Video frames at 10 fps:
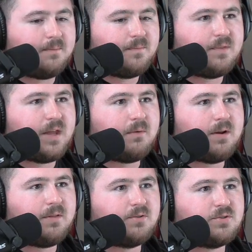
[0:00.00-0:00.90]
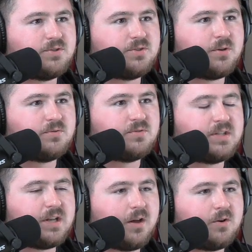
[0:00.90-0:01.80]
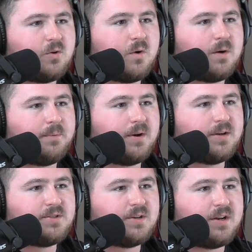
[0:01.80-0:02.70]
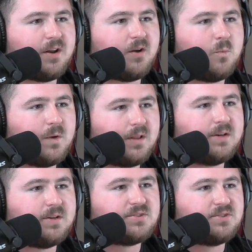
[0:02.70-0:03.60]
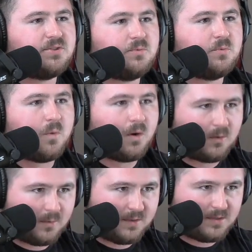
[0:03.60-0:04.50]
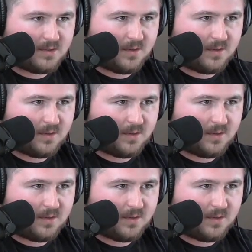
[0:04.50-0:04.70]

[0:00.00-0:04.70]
That right there just shows the uncooperation and unwillingness to work with each other.